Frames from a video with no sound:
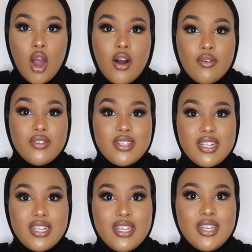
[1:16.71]

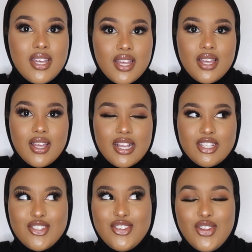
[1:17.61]
obviously
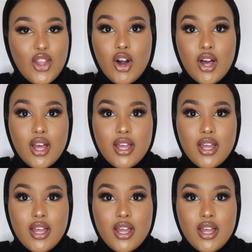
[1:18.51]
it's not